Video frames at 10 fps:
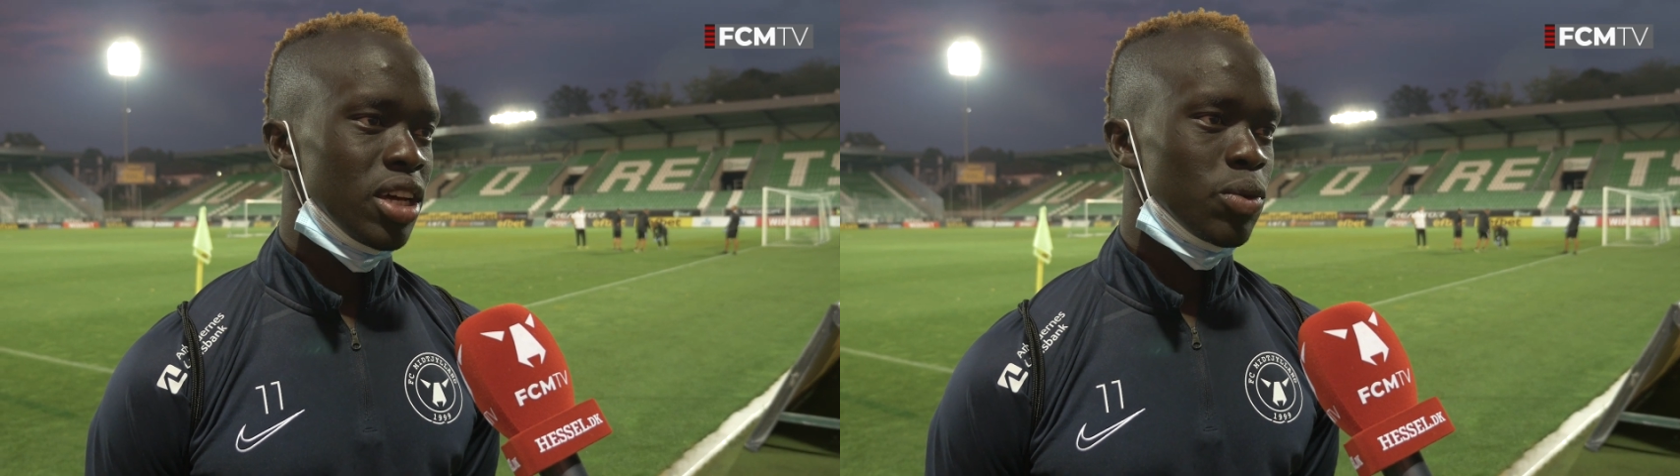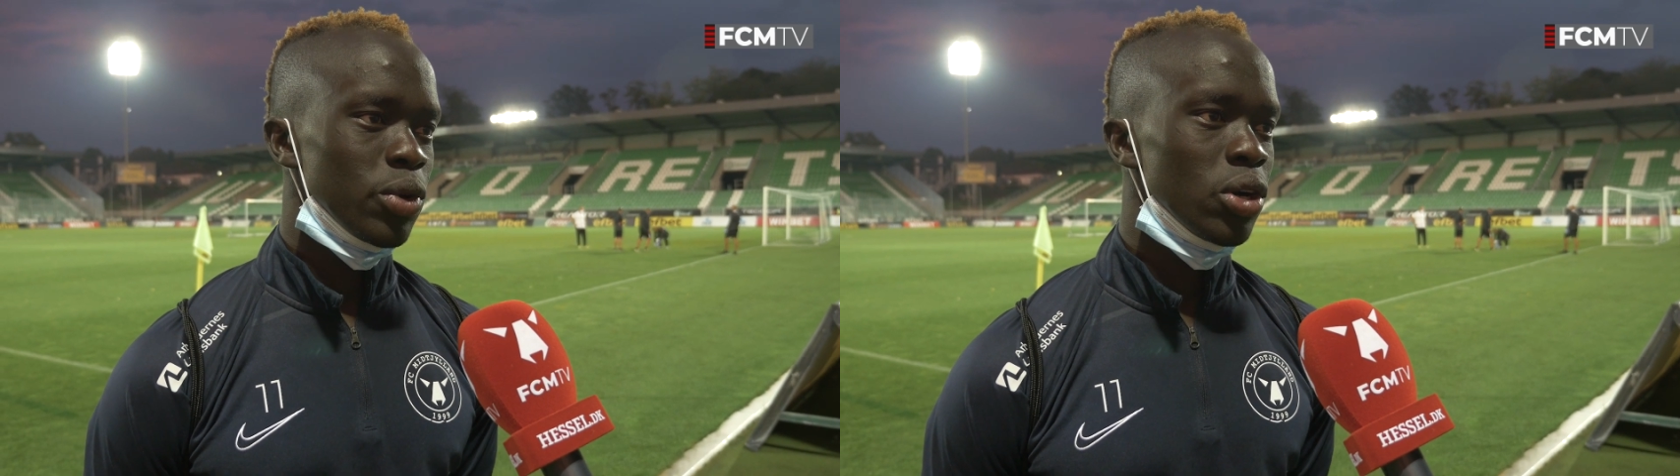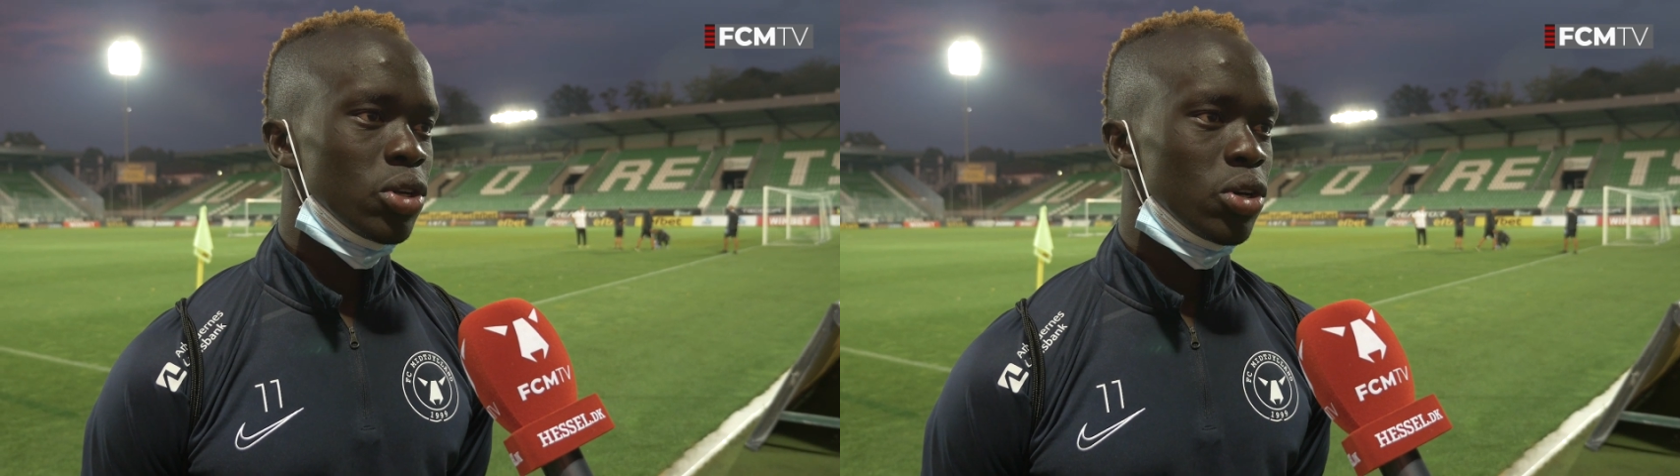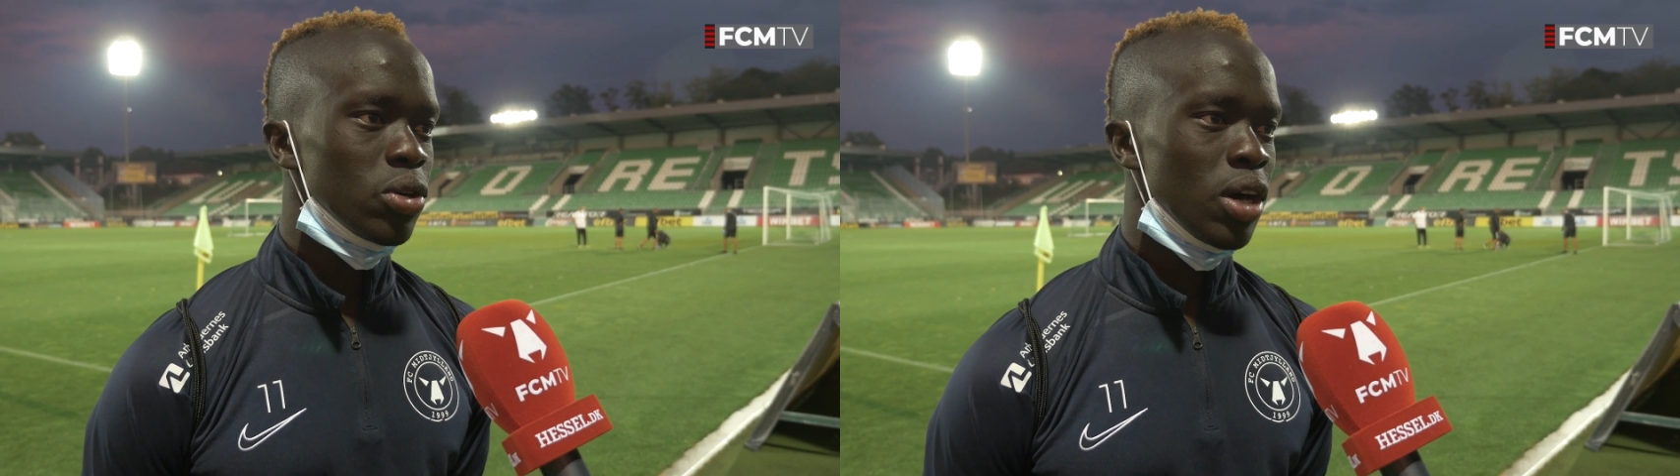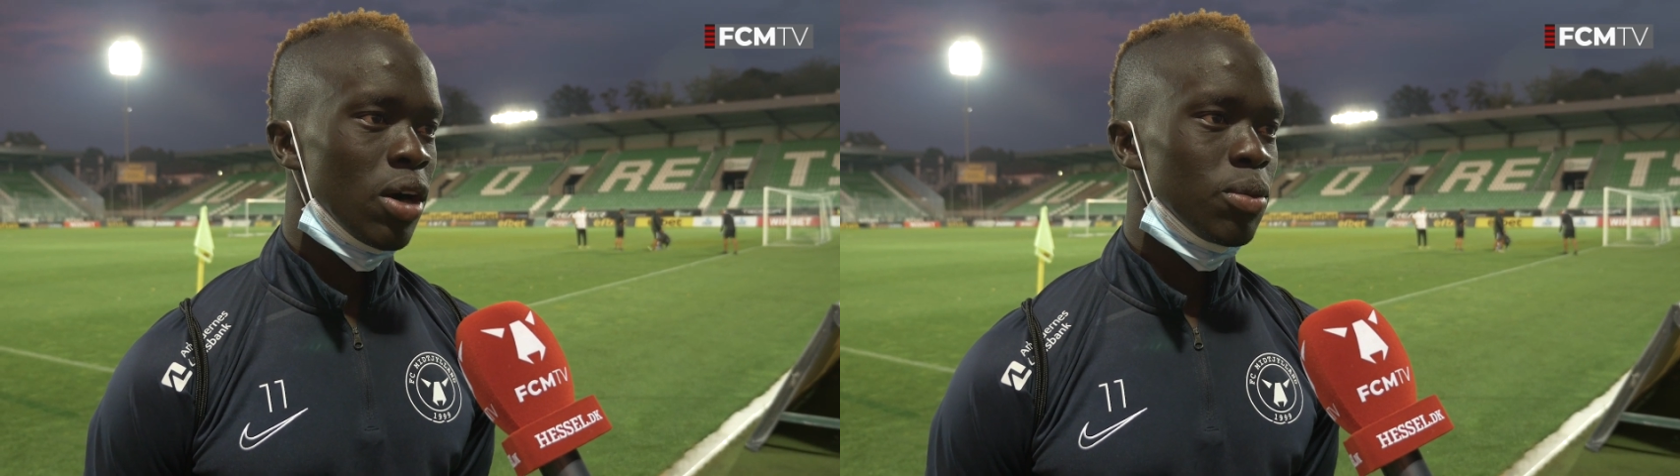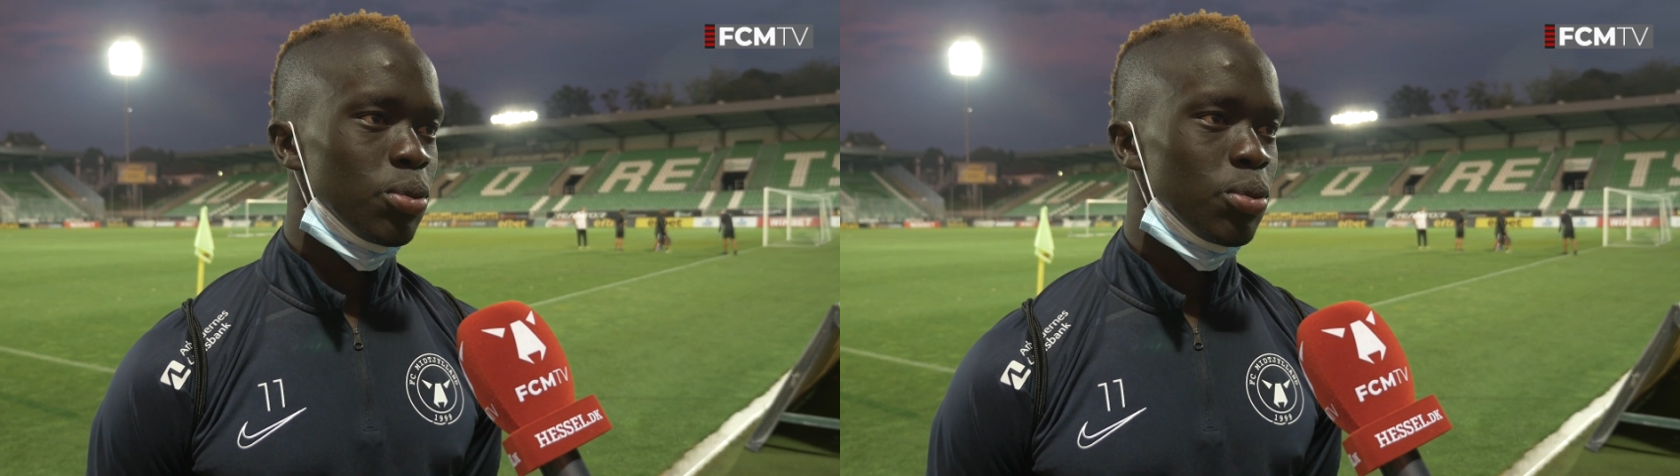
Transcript: and we all know how